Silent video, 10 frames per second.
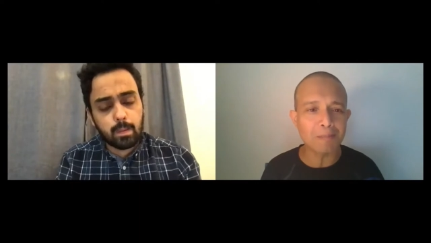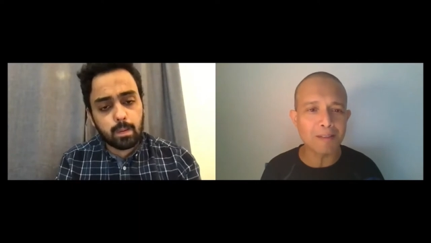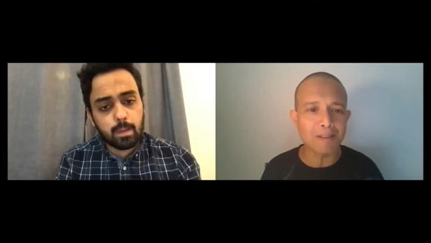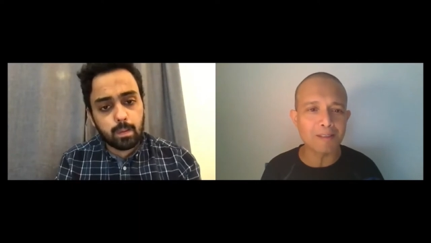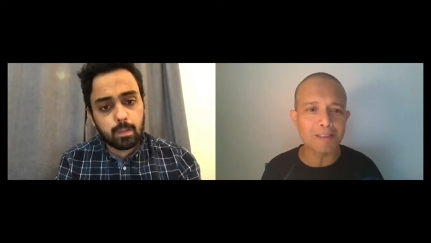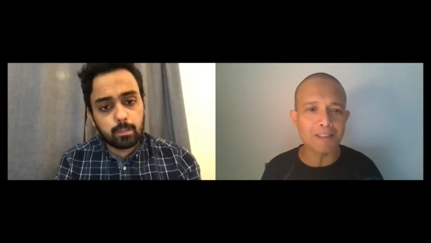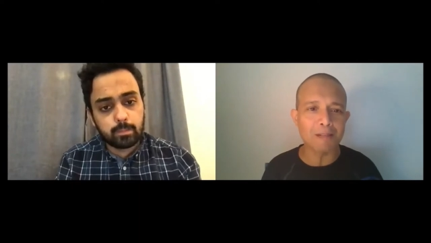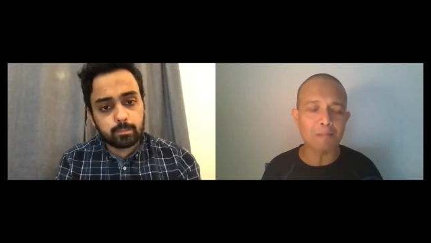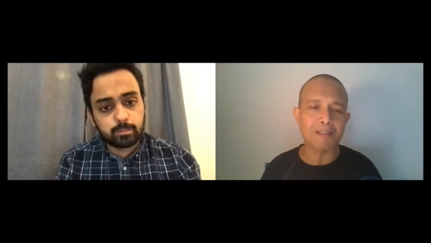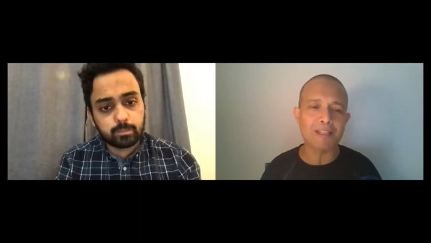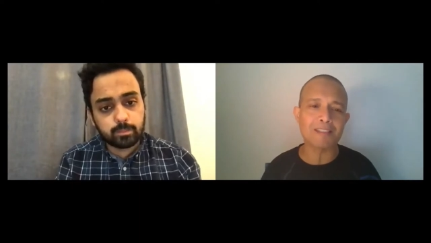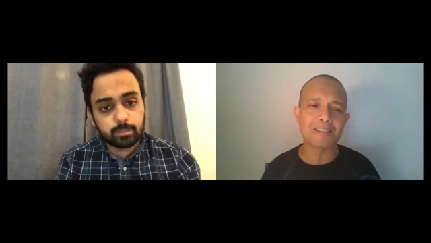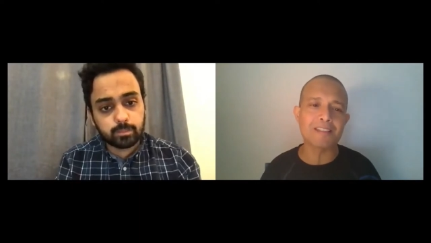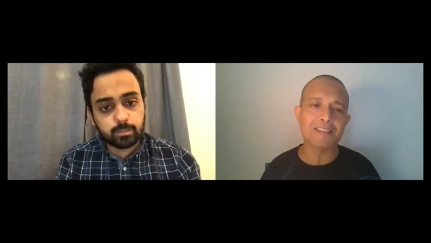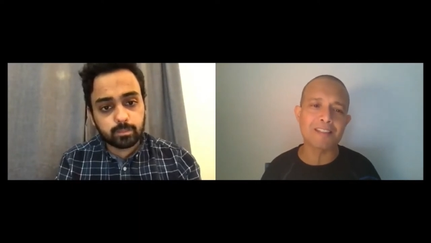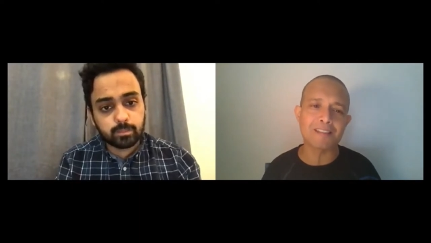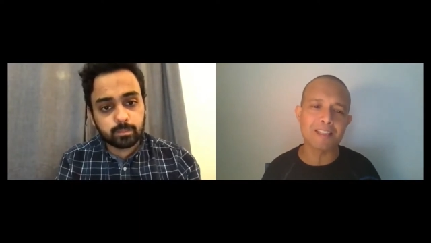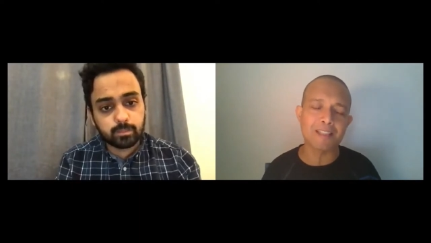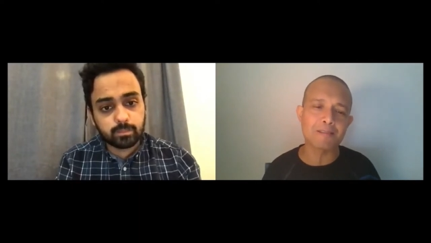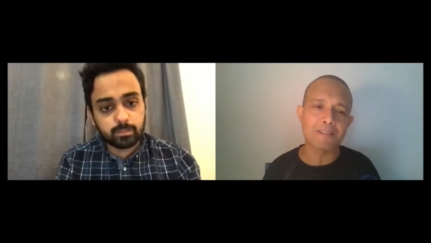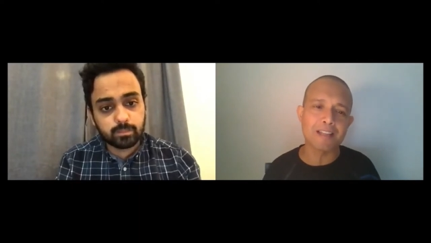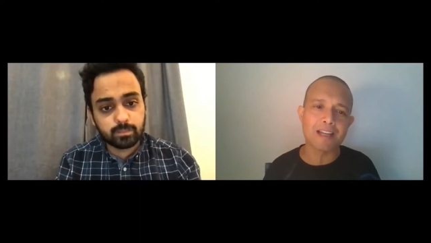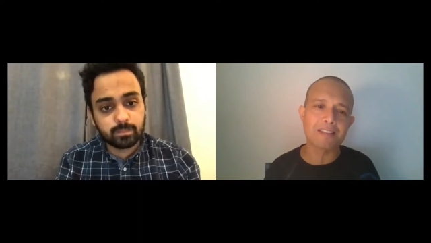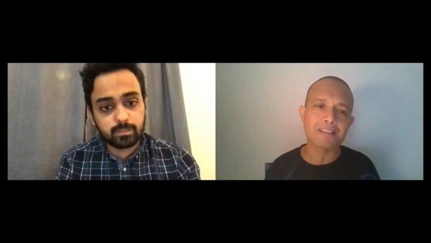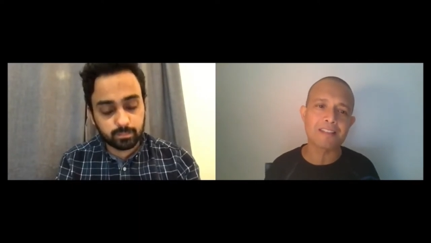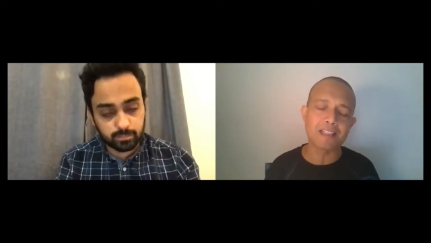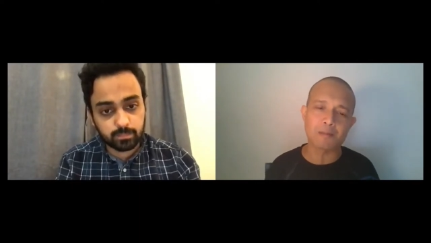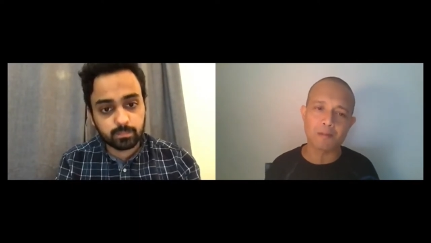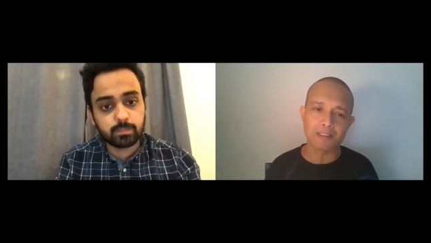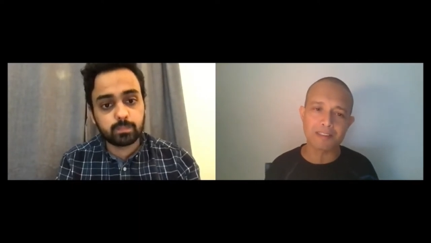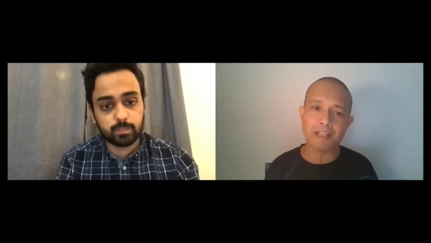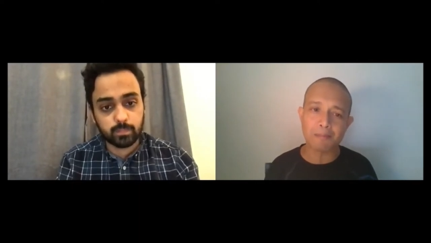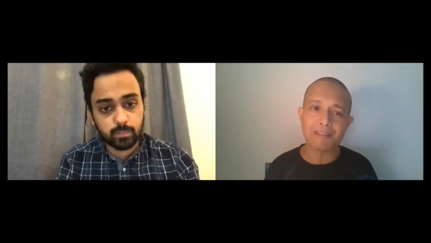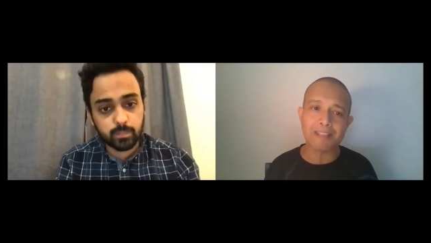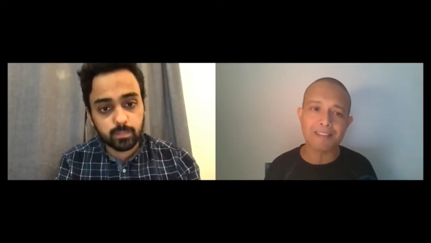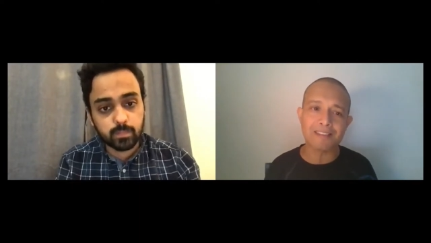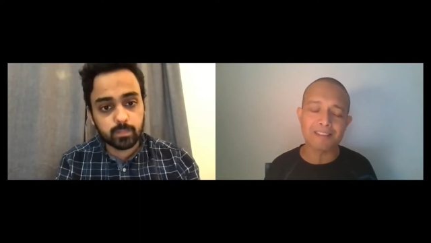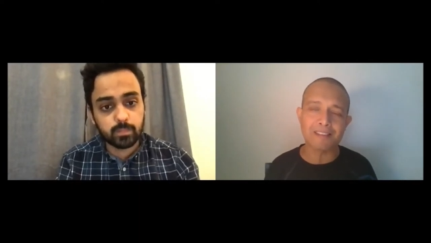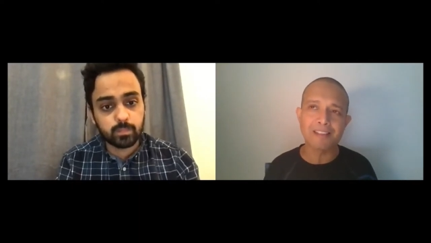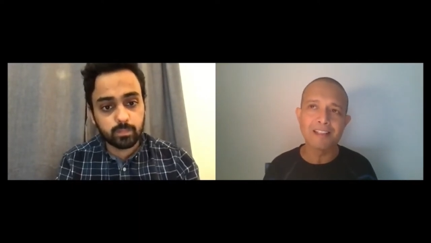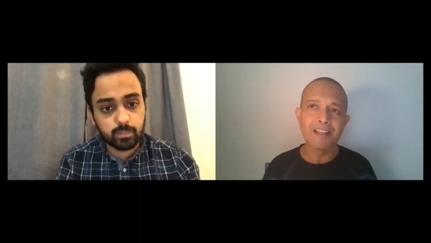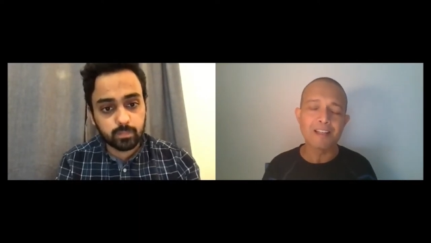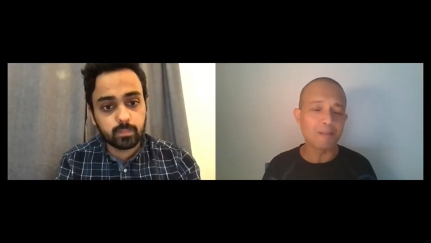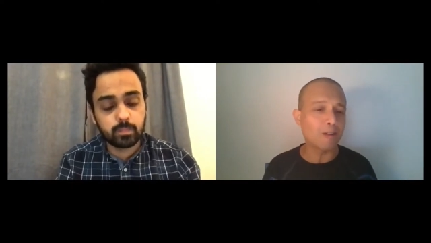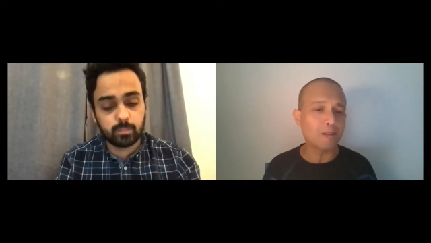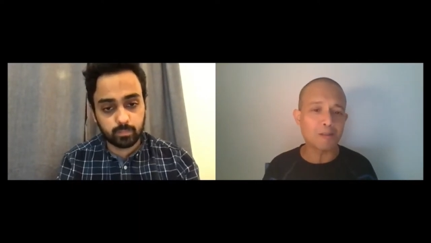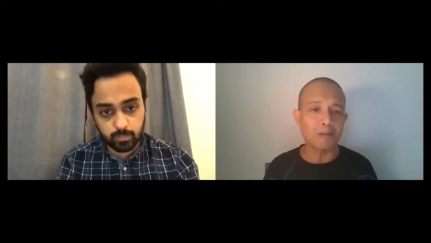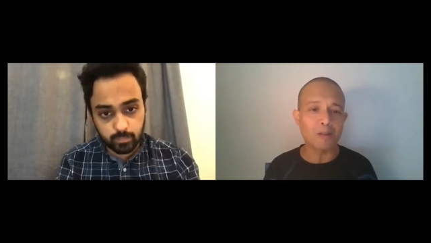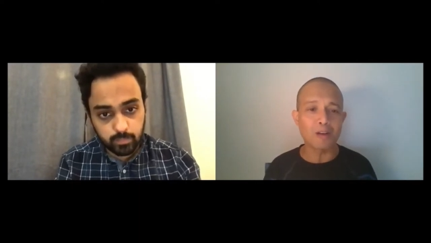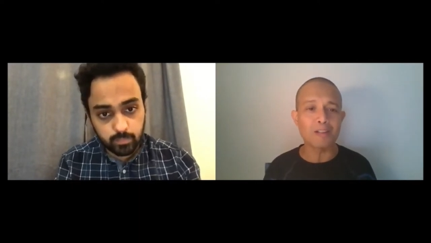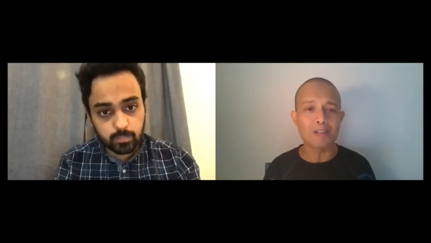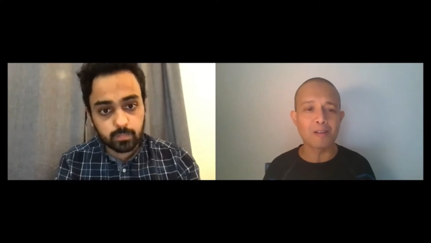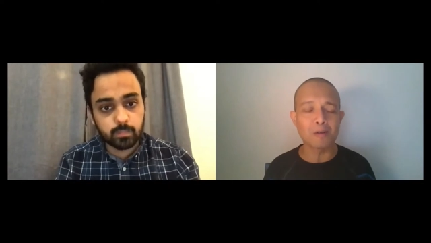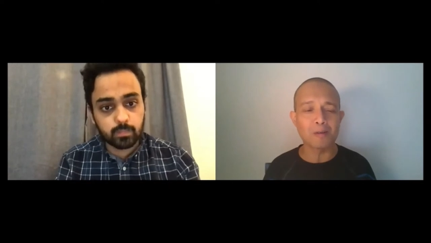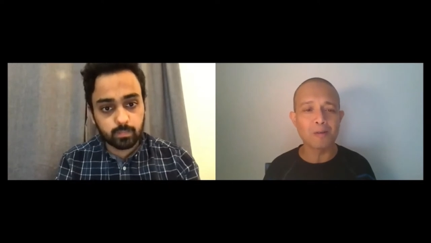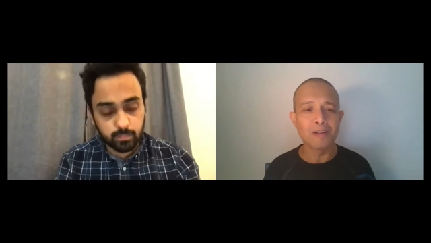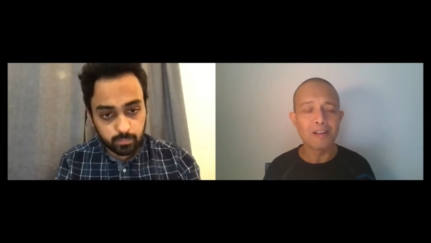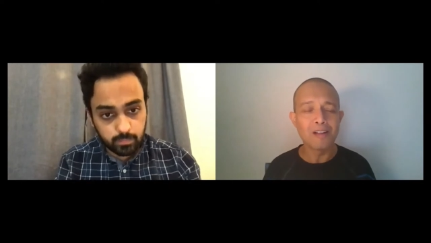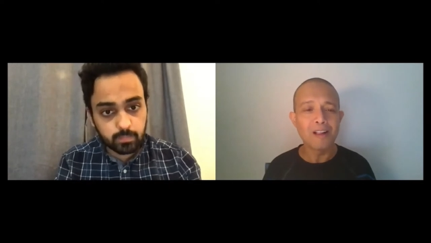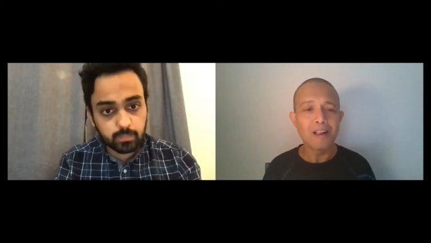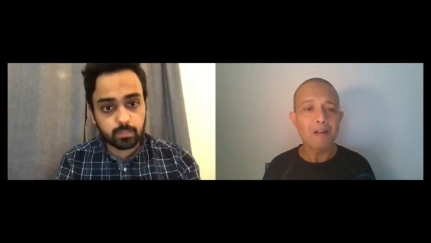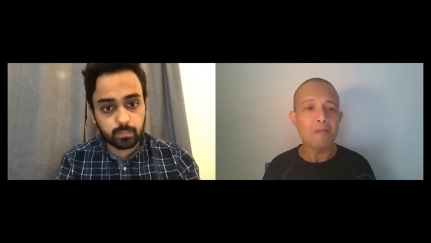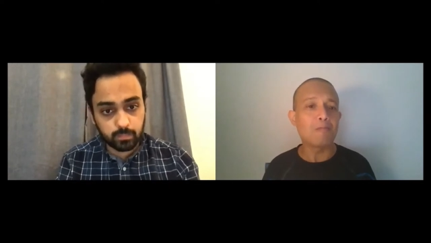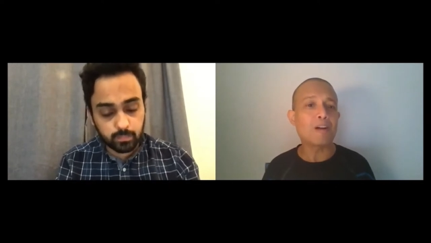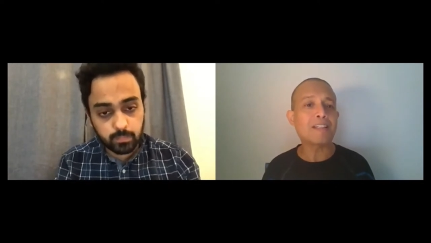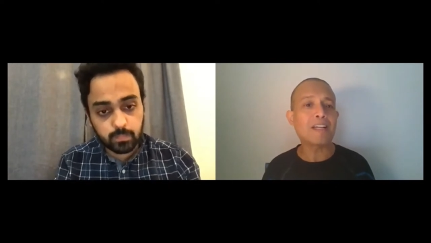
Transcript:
Speaker 1: because of the reputation it achieved that it was the epicenter not too long ago. What